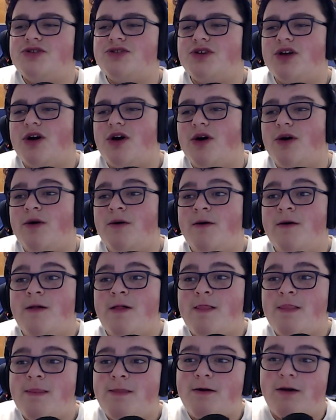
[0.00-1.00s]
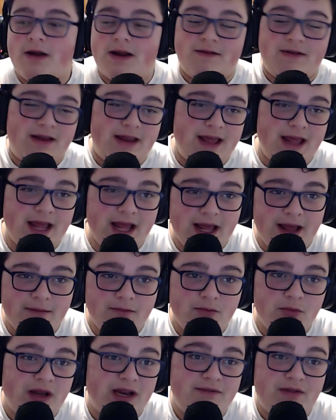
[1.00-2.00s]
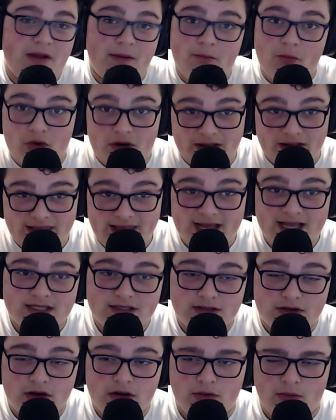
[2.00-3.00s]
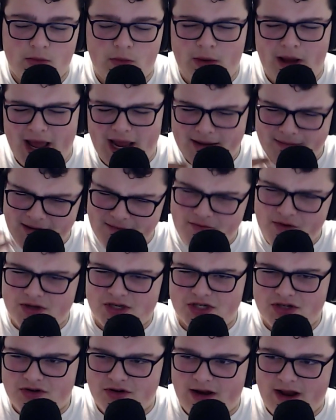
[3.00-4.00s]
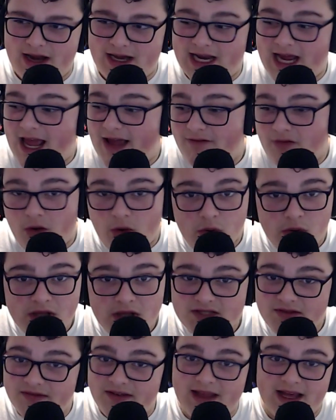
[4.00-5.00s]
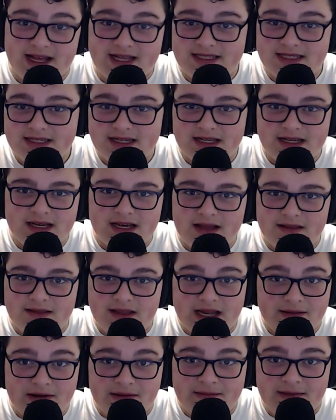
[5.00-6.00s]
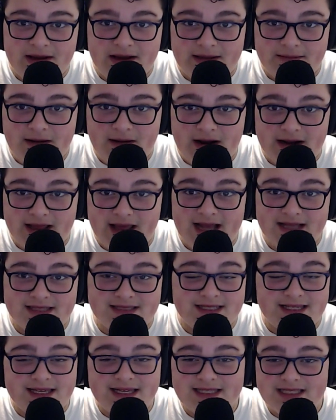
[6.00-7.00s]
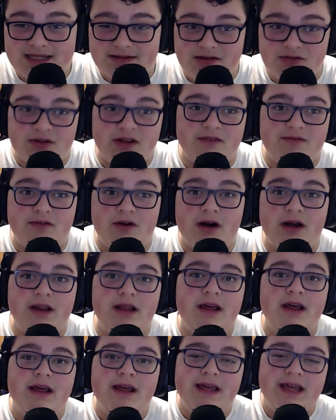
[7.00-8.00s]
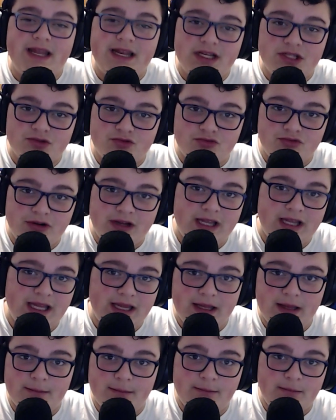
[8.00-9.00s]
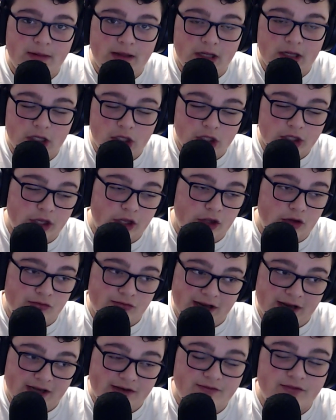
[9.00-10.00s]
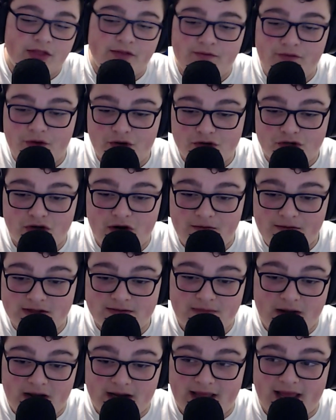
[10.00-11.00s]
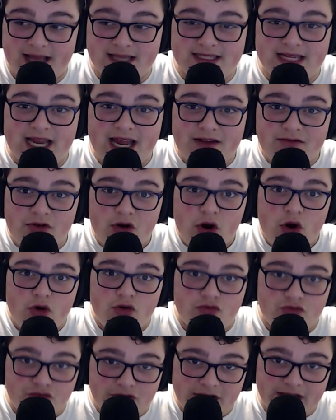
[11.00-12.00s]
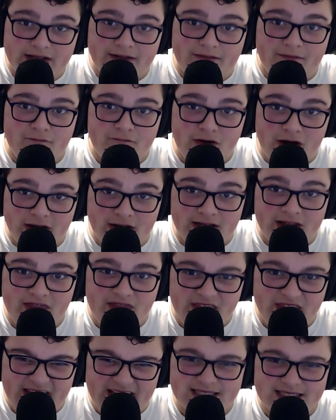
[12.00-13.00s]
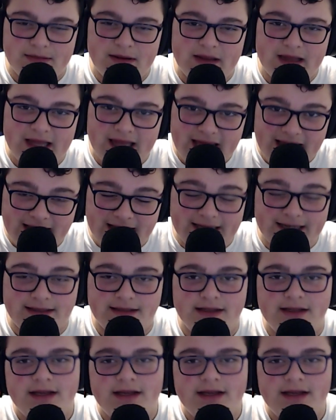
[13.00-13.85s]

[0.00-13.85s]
So we're gonna invite him. We're gonna invite more guests on. Why did my voice just cracked? I have a whole list of guests that I'm going to be on the podcast is going to be really fun. It is really be looking great for the future of this podcast. I have really fun things planned.